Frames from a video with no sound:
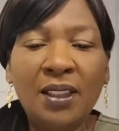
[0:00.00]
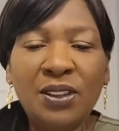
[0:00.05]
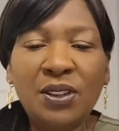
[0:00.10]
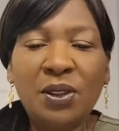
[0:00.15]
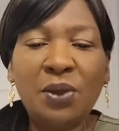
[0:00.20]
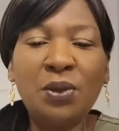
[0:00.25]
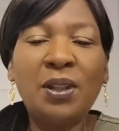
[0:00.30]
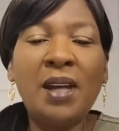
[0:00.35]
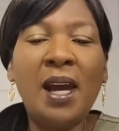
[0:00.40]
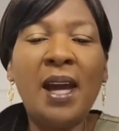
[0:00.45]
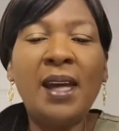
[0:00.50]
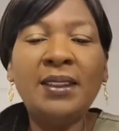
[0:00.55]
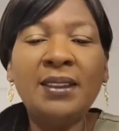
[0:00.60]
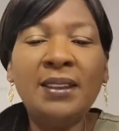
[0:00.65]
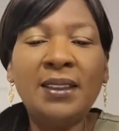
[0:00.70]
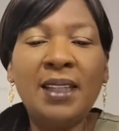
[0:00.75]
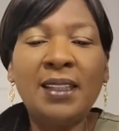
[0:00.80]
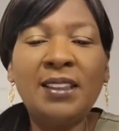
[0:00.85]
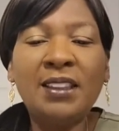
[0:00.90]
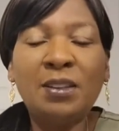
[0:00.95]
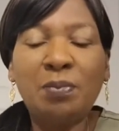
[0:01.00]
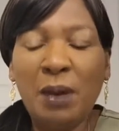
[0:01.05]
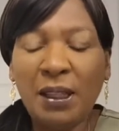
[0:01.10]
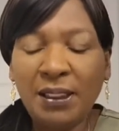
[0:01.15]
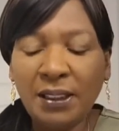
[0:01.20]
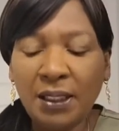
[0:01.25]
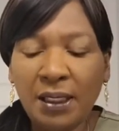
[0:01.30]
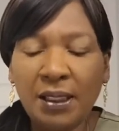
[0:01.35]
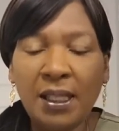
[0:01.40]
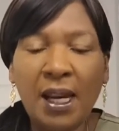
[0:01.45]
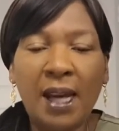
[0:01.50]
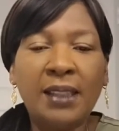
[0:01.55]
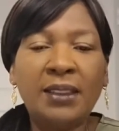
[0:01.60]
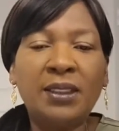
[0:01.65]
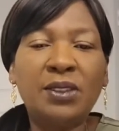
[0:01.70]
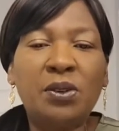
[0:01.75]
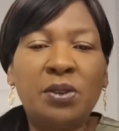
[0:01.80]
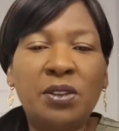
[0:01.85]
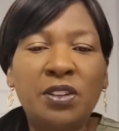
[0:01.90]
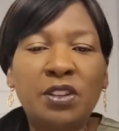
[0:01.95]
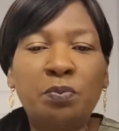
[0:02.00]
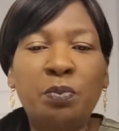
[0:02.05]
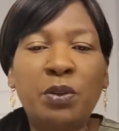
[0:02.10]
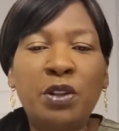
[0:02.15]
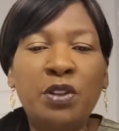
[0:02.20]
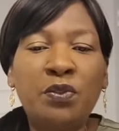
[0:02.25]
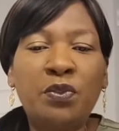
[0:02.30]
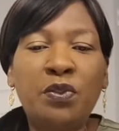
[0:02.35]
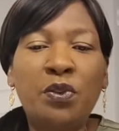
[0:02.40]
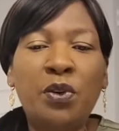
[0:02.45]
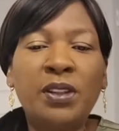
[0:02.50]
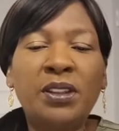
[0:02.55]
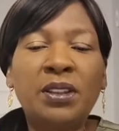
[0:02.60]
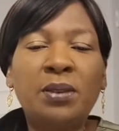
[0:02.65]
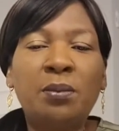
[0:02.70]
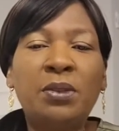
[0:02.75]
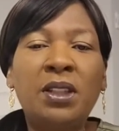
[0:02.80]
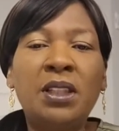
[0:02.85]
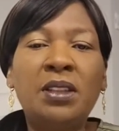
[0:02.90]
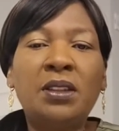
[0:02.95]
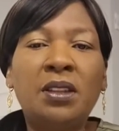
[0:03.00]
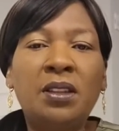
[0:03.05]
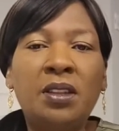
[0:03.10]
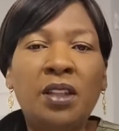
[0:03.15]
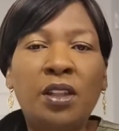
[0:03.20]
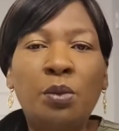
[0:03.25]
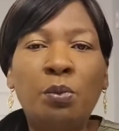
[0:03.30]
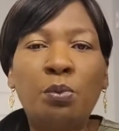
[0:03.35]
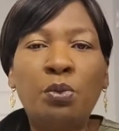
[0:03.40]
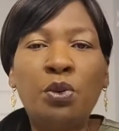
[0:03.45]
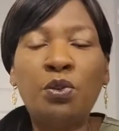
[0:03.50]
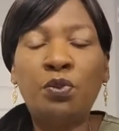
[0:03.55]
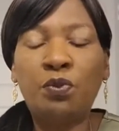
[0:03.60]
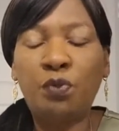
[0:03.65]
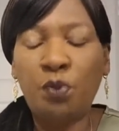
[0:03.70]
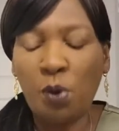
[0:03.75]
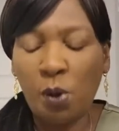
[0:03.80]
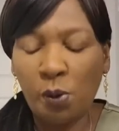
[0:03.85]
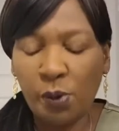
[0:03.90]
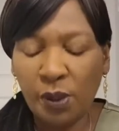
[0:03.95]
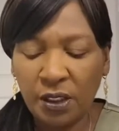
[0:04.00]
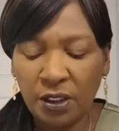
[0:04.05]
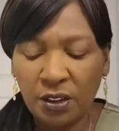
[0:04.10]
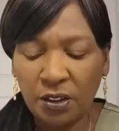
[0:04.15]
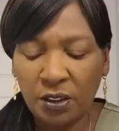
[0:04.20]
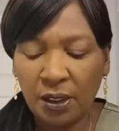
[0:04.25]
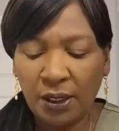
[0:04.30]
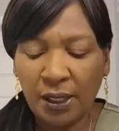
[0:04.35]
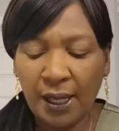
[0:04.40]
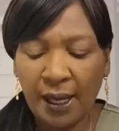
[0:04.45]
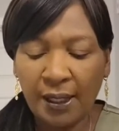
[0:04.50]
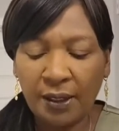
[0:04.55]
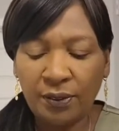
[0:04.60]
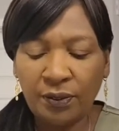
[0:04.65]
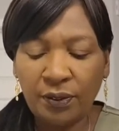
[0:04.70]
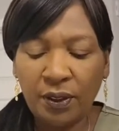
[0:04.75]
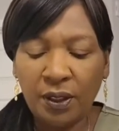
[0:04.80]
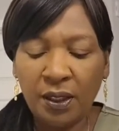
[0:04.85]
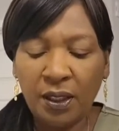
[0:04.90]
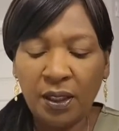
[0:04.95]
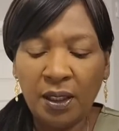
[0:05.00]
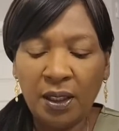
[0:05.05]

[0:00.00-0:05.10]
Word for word: So God is, expect that God is going to spring forward. Some things are going to move forward in your life.